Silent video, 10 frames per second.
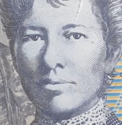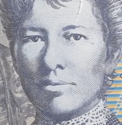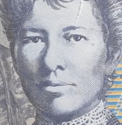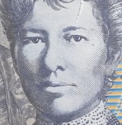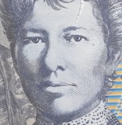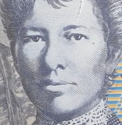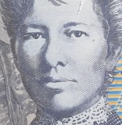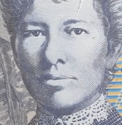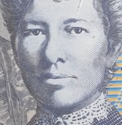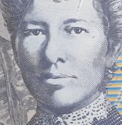And with
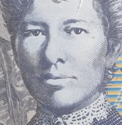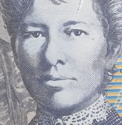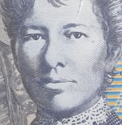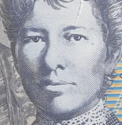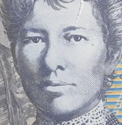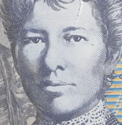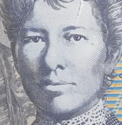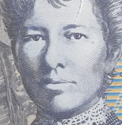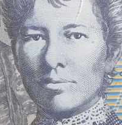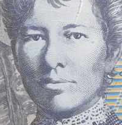the
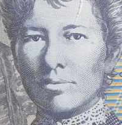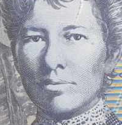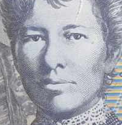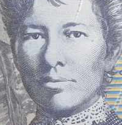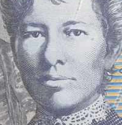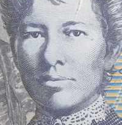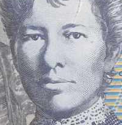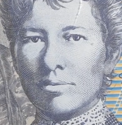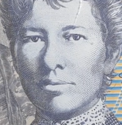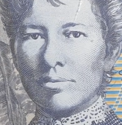2002,
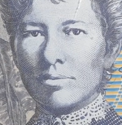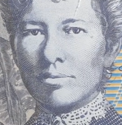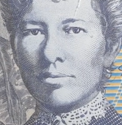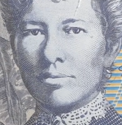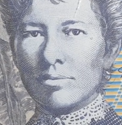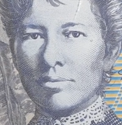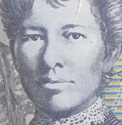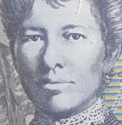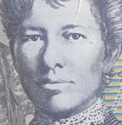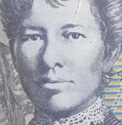
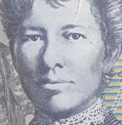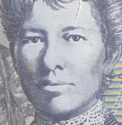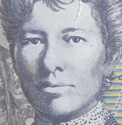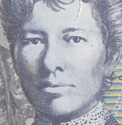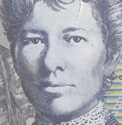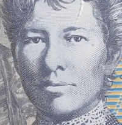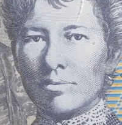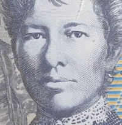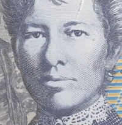we have